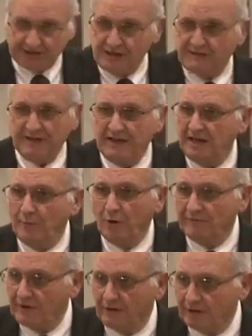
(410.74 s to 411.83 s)
is nothing any
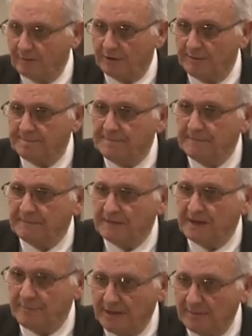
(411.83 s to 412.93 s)
more vulnerable
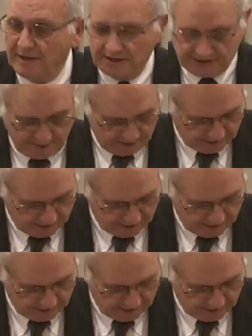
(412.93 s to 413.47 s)
than a baby in its